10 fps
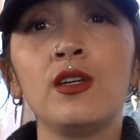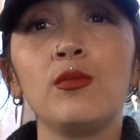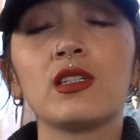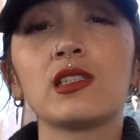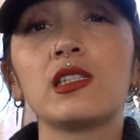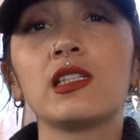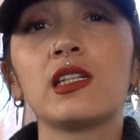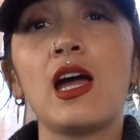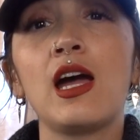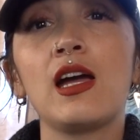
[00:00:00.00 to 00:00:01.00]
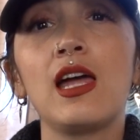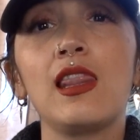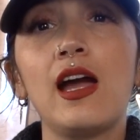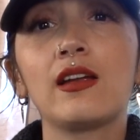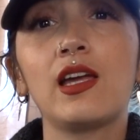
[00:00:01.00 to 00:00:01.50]
because I
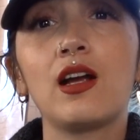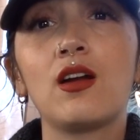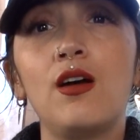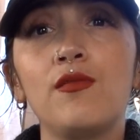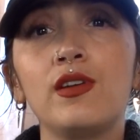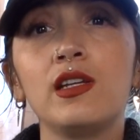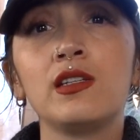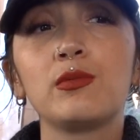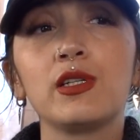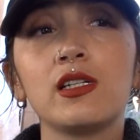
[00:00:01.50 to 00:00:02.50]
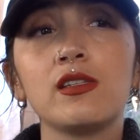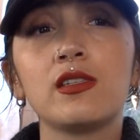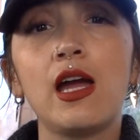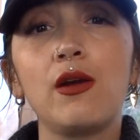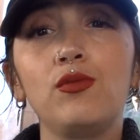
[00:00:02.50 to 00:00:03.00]
lacked that confidence,
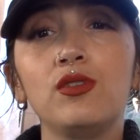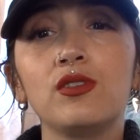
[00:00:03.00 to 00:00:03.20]
because I